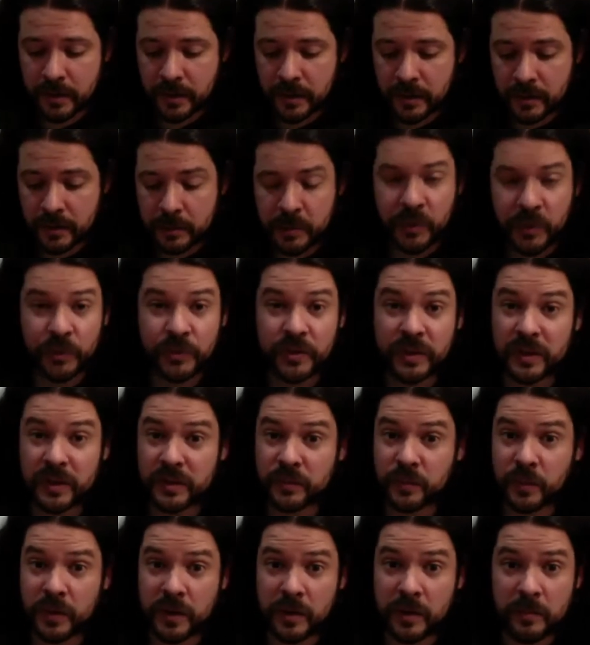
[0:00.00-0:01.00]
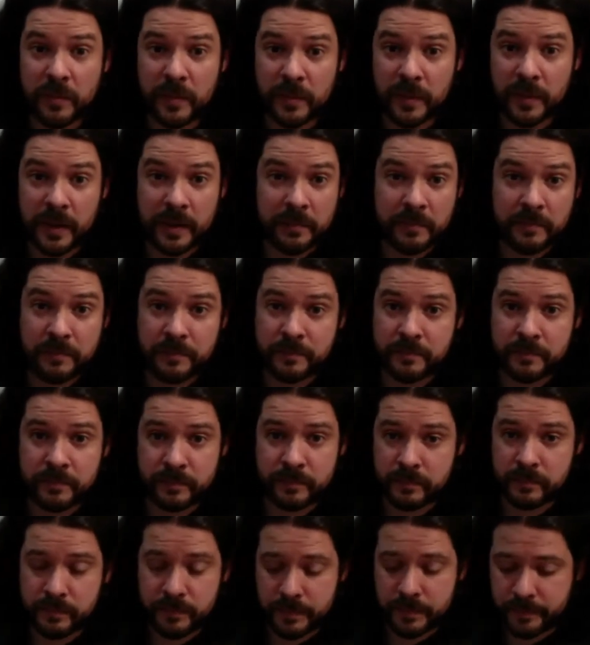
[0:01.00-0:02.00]
And music is one of my
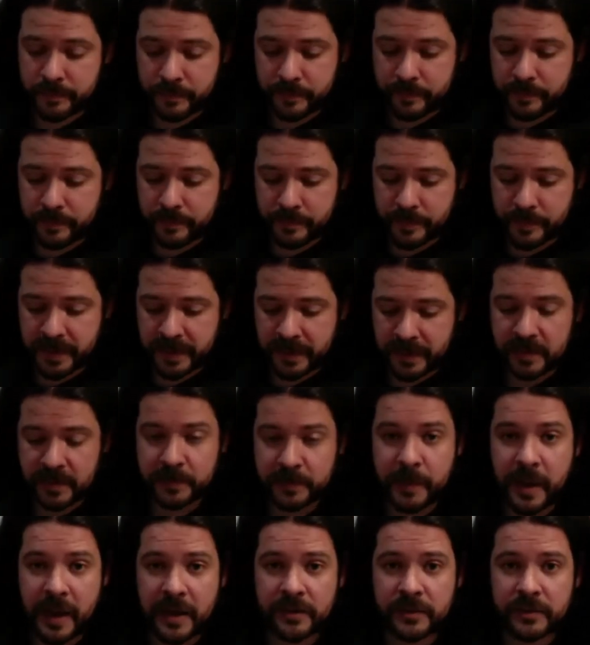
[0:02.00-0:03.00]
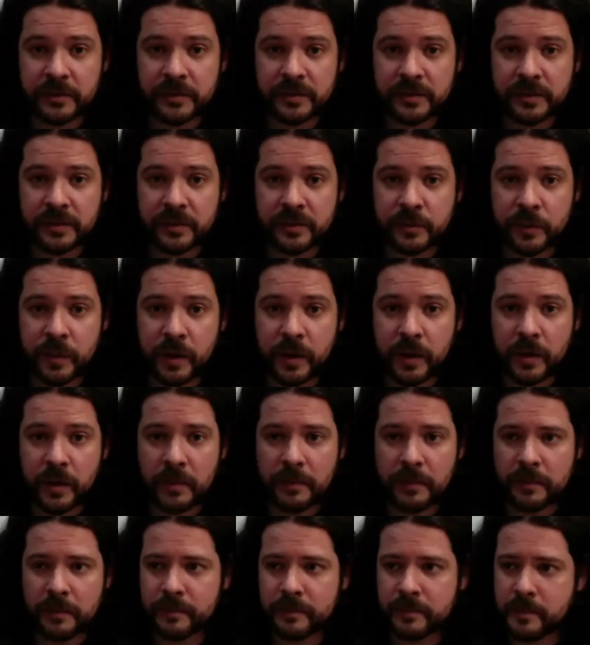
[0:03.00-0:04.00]
biggest passions as well.
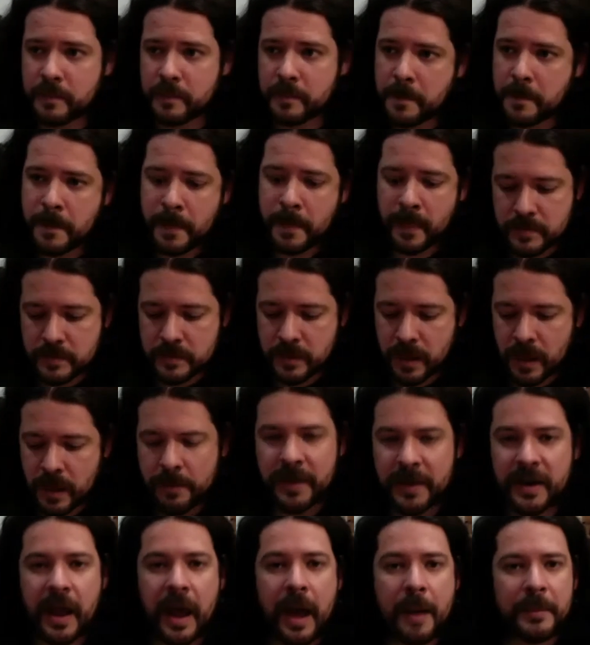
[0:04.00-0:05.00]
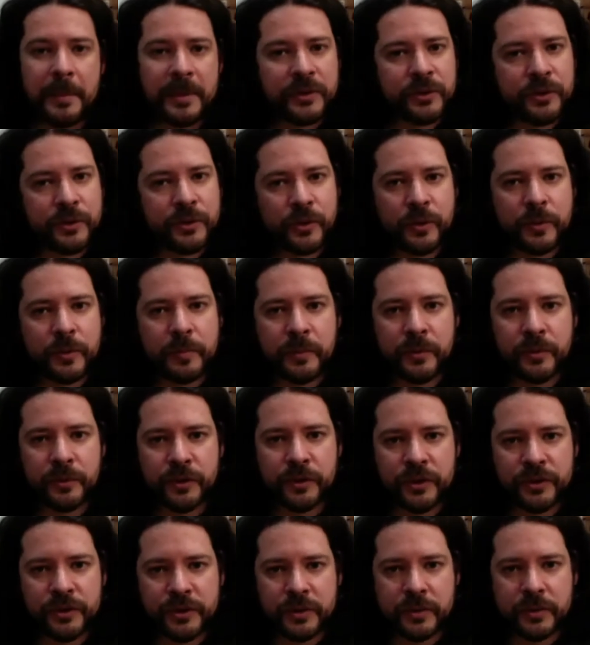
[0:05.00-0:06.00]
I'm, I'm an amateur
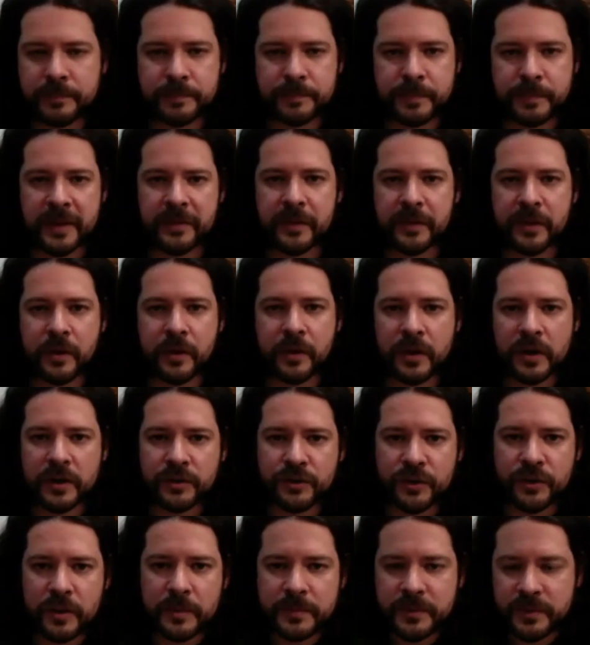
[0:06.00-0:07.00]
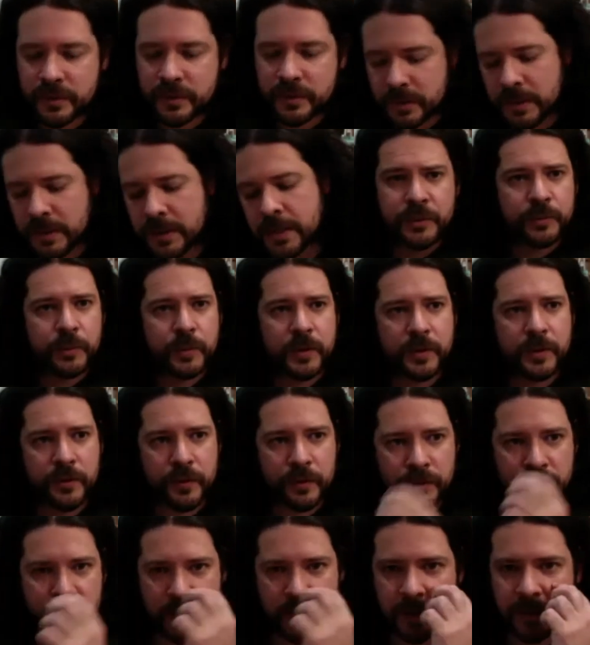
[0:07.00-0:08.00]
musician, play the conga drums. It's one of
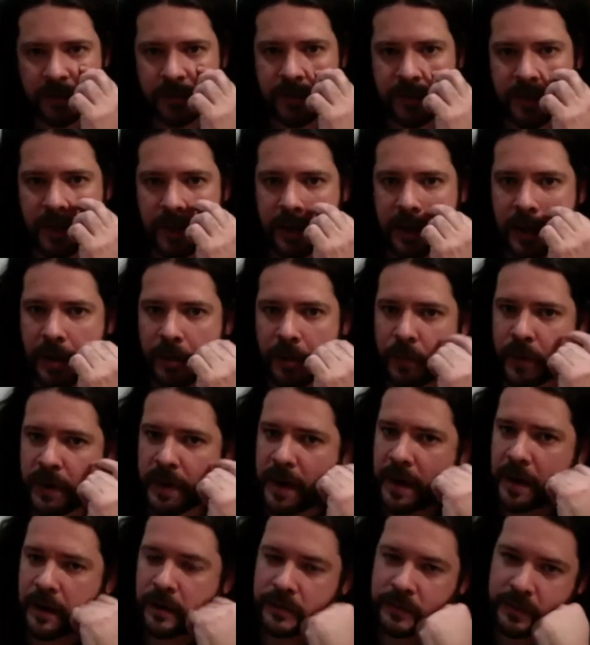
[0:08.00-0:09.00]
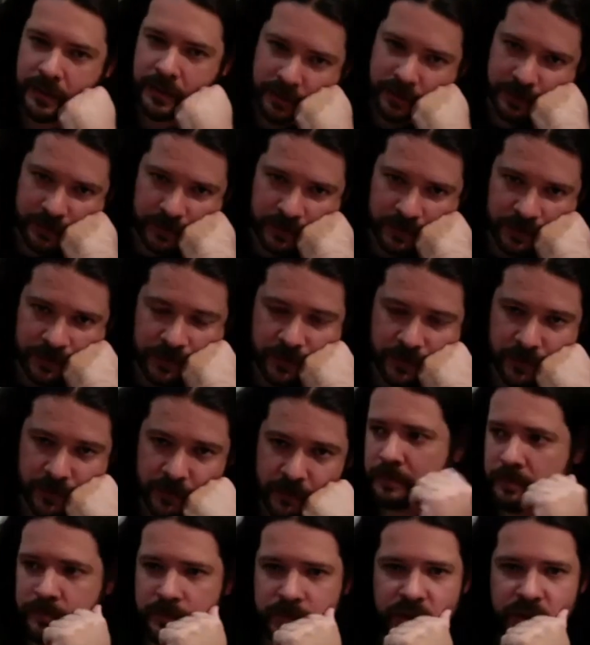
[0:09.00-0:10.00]
those things, like I went out and
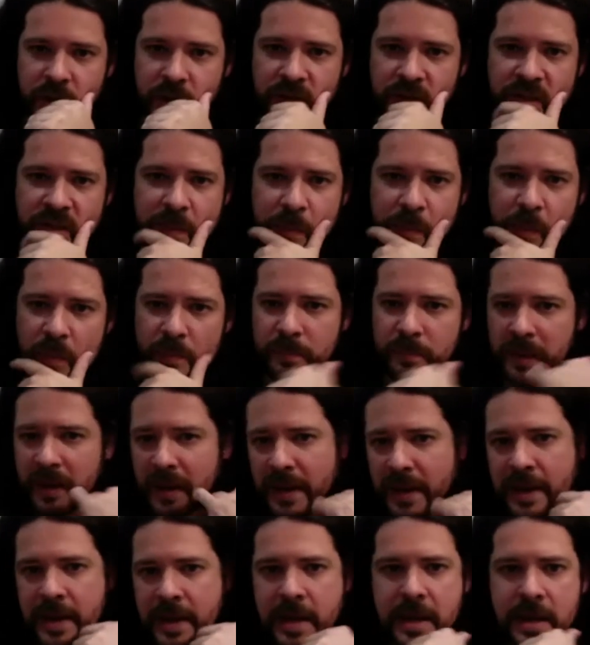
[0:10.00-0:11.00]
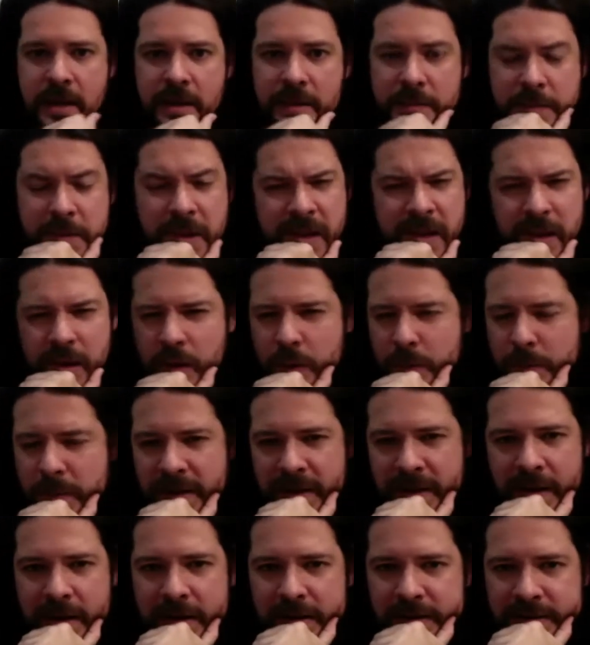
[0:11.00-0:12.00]
saw someone playing, and like, oh my
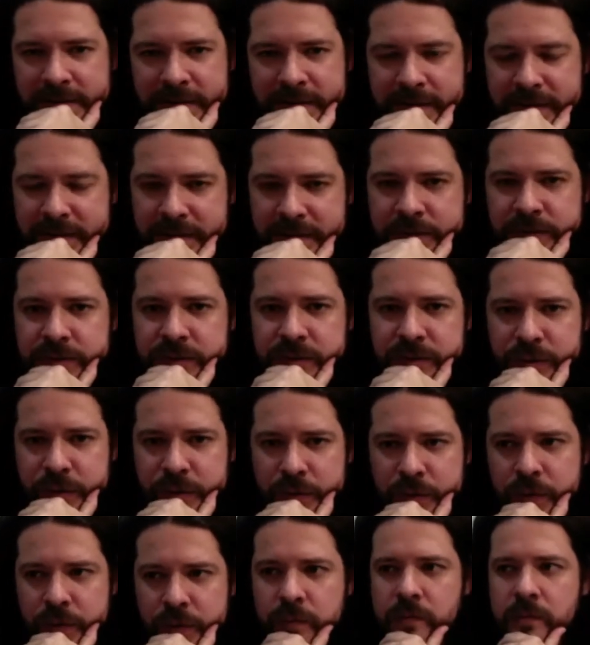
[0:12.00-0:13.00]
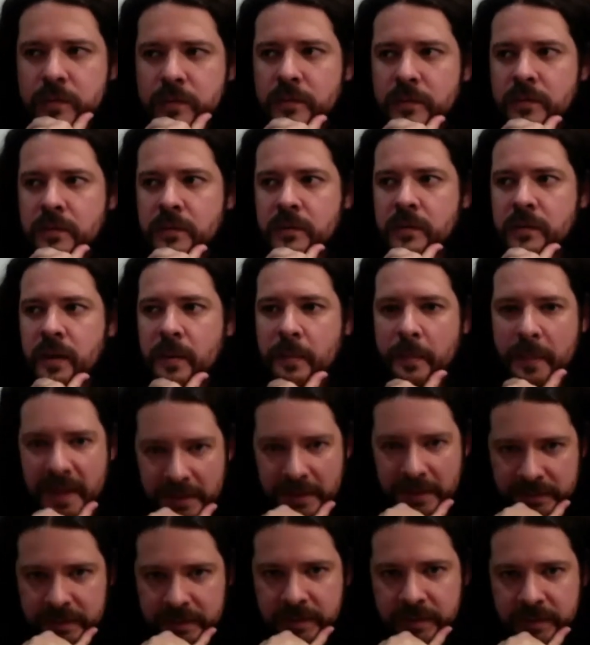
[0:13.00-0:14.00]
gosh, that sounds so
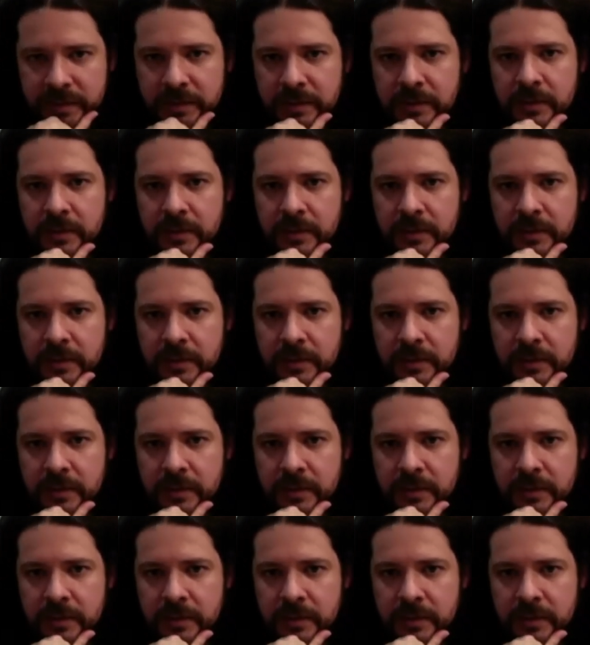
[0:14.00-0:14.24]
amazing.